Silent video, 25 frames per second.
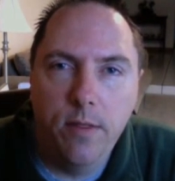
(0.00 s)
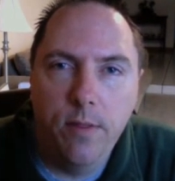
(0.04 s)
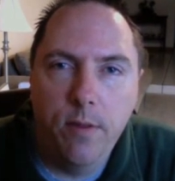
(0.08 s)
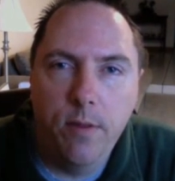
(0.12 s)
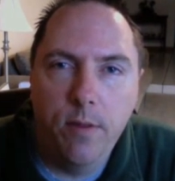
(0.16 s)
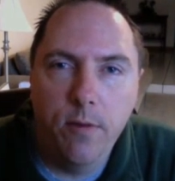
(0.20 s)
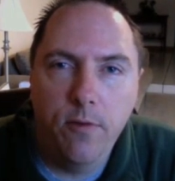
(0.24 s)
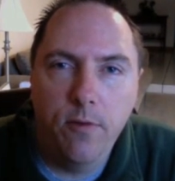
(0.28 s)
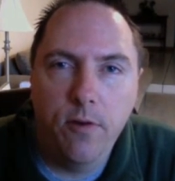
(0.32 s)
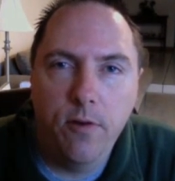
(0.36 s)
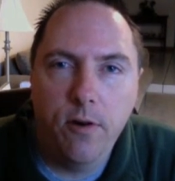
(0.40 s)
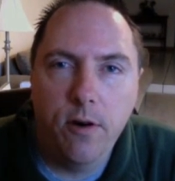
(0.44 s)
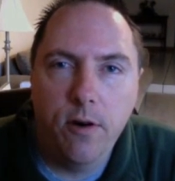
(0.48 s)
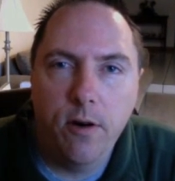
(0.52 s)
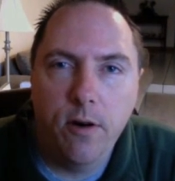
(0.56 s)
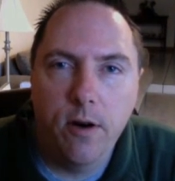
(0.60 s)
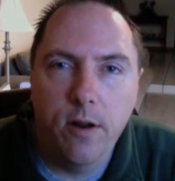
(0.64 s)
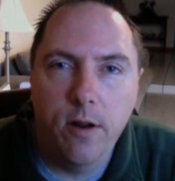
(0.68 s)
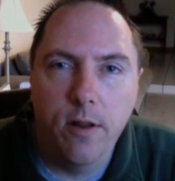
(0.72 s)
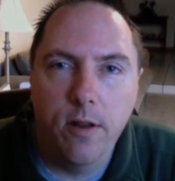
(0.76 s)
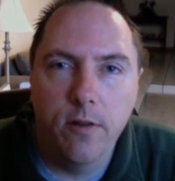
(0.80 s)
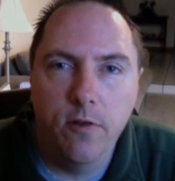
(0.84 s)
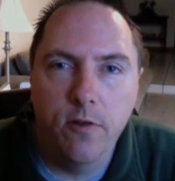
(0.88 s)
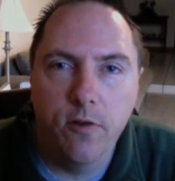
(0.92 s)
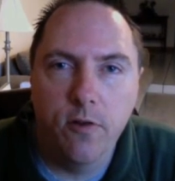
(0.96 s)
Those
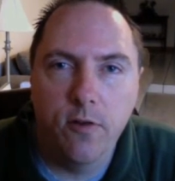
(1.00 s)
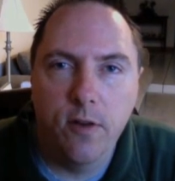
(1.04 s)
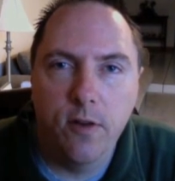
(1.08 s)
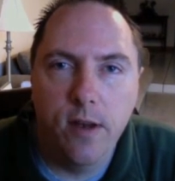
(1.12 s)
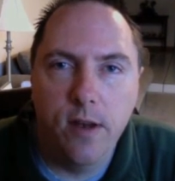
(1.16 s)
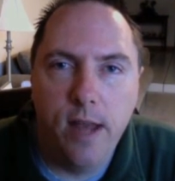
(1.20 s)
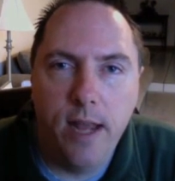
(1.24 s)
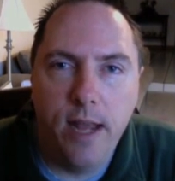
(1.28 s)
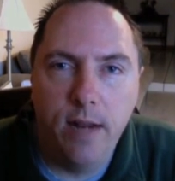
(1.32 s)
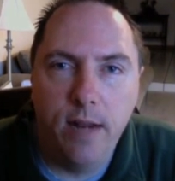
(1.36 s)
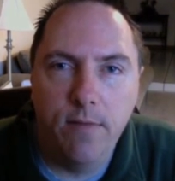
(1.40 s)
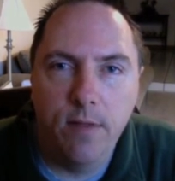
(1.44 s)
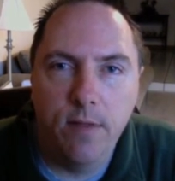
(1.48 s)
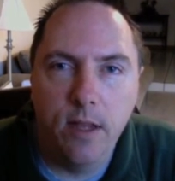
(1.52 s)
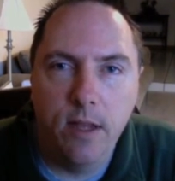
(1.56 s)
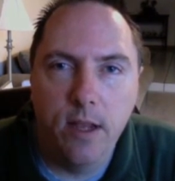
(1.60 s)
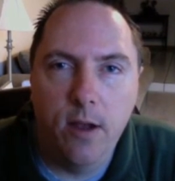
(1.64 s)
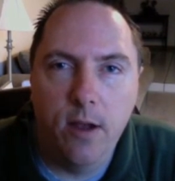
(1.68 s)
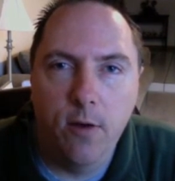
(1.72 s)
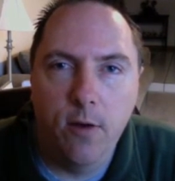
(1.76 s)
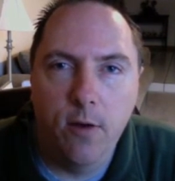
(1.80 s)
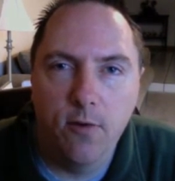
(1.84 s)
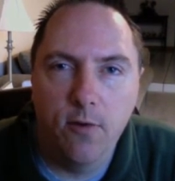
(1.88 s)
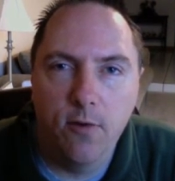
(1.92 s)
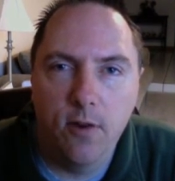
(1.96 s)
are just natively
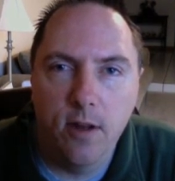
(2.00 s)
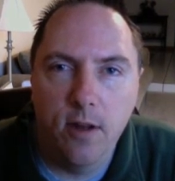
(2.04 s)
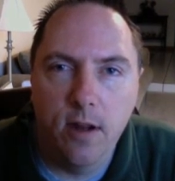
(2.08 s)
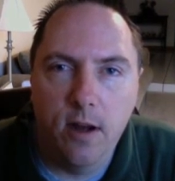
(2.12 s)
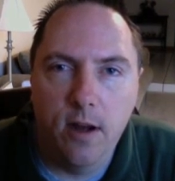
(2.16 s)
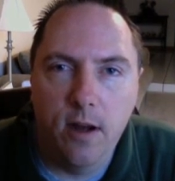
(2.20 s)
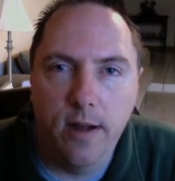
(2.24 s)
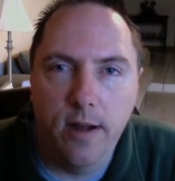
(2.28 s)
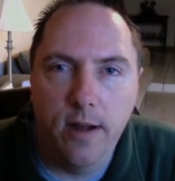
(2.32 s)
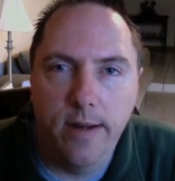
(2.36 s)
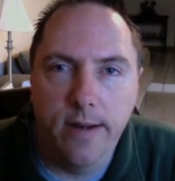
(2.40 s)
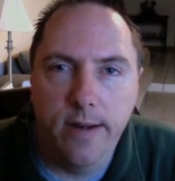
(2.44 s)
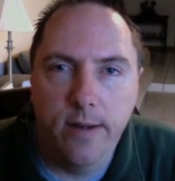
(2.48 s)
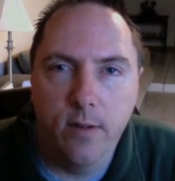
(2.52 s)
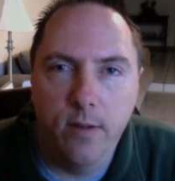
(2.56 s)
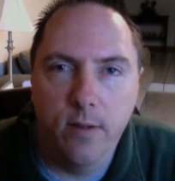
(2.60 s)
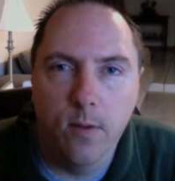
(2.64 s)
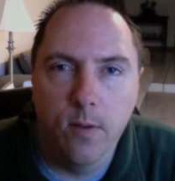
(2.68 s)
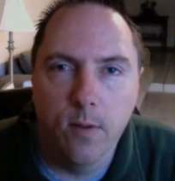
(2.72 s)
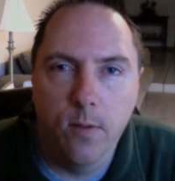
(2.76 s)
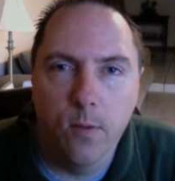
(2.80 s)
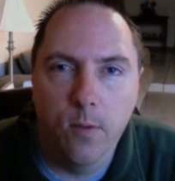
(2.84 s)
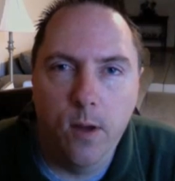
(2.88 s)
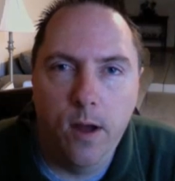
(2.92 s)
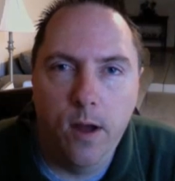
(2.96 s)
hosted
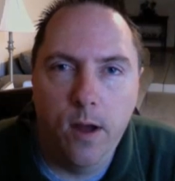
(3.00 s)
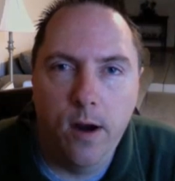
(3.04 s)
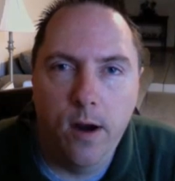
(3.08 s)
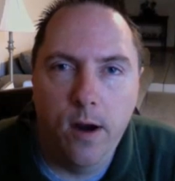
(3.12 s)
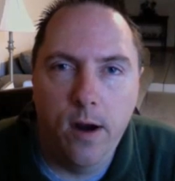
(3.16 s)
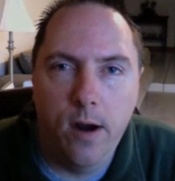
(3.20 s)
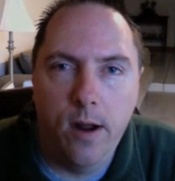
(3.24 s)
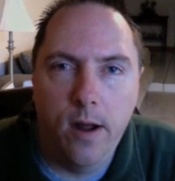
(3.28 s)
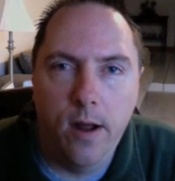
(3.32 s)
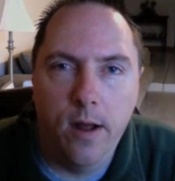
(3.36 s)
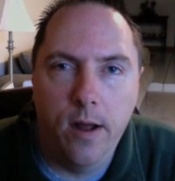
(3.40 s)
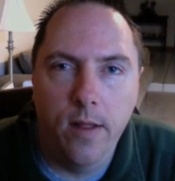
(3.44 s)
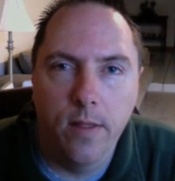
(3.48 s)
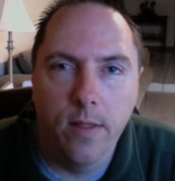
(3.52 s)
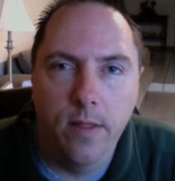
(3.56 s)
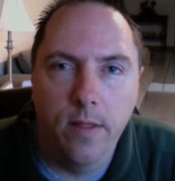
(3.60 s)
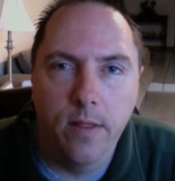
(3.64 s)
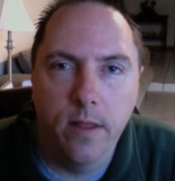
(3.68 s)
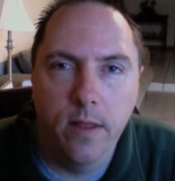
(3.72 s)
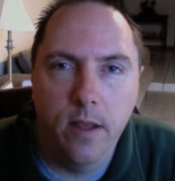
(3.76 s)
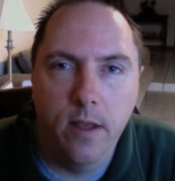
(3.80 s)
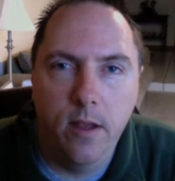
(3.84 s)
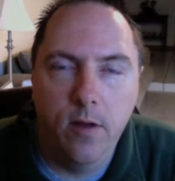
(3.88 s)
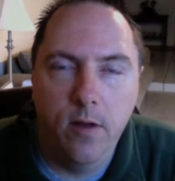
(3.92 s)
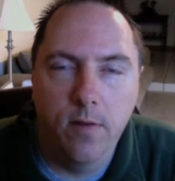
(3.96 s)
on
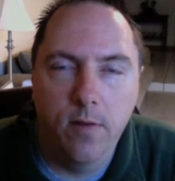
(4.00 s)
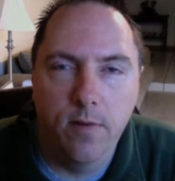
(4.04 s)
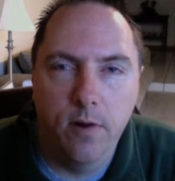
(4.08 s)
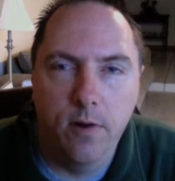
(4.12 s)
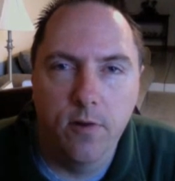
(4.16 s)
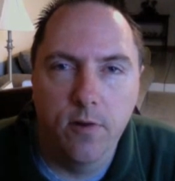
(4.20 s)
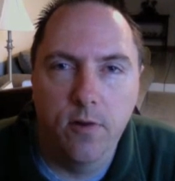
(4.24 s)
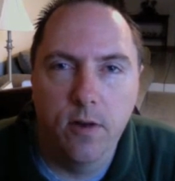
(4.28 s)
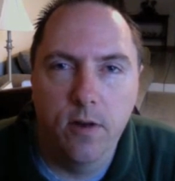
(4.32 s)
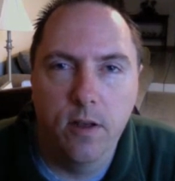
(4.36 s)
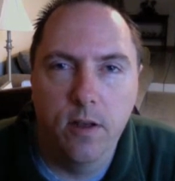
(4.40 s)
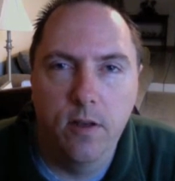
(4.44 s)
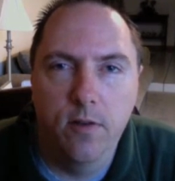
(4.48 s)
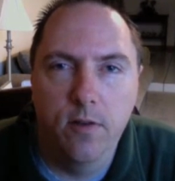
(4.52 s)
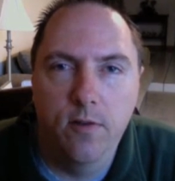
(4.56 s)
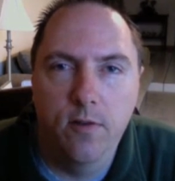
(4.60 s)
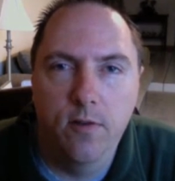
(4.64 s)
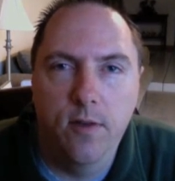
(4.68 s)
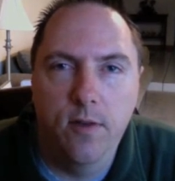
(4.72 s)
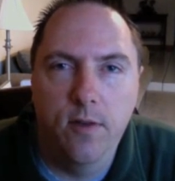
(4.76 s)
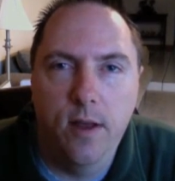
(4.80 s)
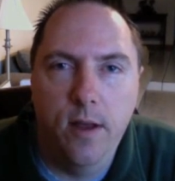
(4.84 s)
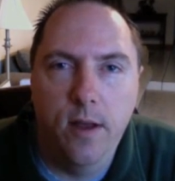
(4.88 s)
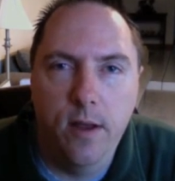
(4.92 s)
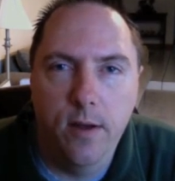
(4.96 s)
the
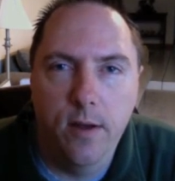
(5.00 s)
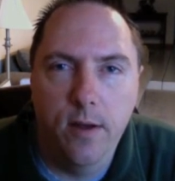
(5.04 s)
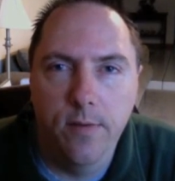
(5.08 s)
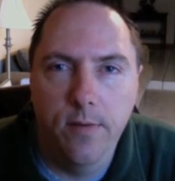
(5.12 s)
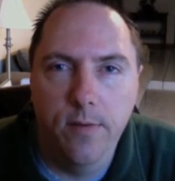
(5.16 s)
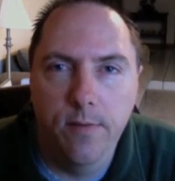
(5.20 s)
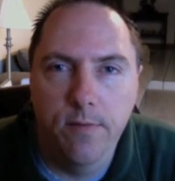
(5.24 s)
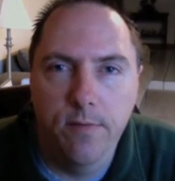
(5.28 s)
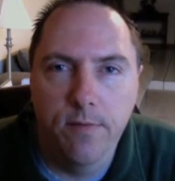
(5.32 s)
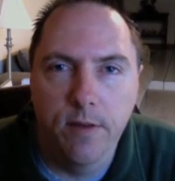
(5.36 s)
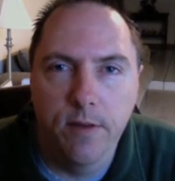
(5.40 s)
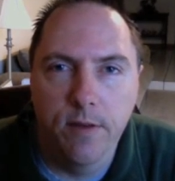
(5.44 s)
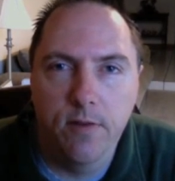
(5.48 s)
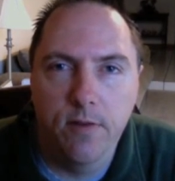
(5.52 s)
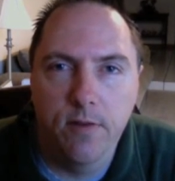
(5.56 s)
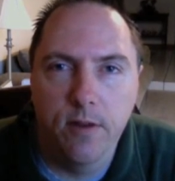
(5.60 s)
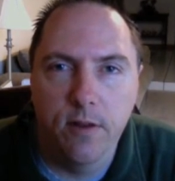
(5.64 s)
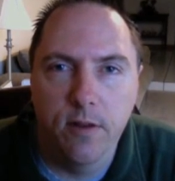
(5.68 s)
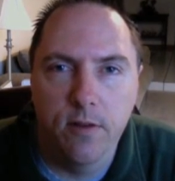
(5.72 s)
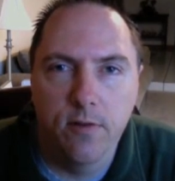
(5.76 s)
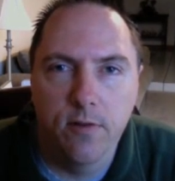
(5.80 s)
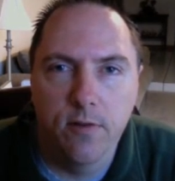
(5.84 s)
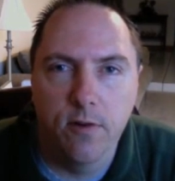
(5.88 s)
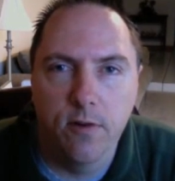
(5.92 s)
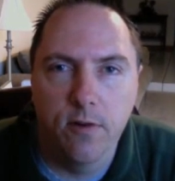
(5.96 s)
university's
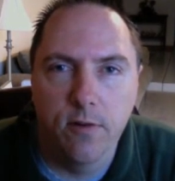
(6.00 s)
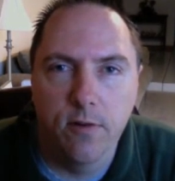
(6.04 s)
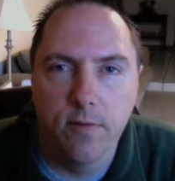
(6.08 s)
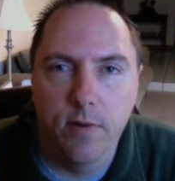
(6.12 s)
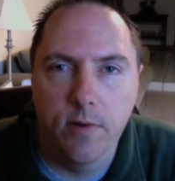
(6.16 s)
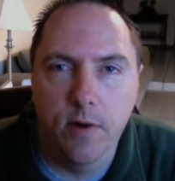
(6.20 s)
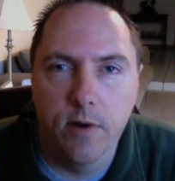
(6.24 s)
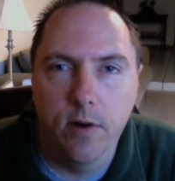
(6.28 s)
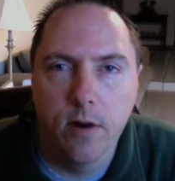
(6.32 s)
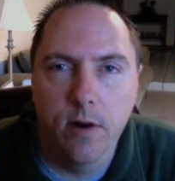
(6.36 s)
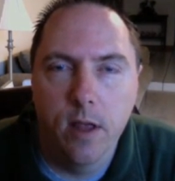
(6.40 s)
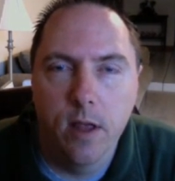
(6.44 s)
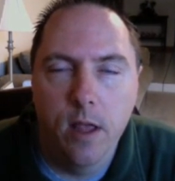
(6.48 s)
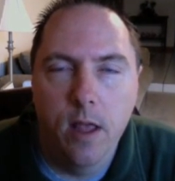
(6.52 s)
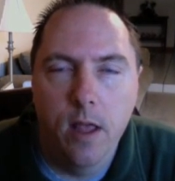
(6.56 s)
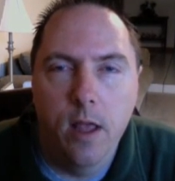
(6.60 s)
Vista server.